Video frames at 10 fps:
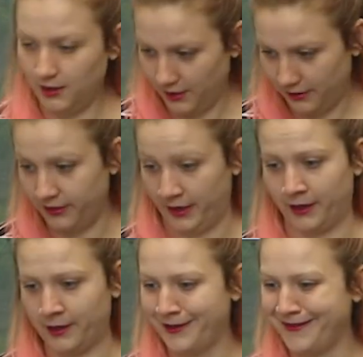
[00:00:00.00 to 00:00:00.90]
a
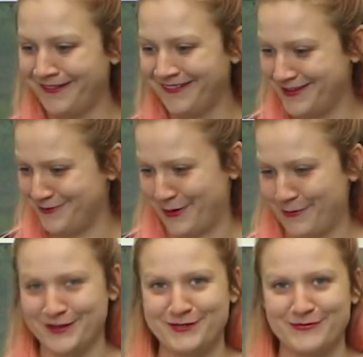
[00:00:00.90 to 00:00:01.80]
think
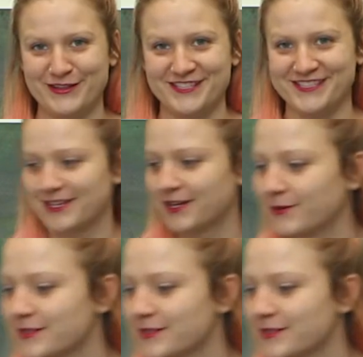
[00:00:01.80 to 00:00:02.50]
about which pot it's going to go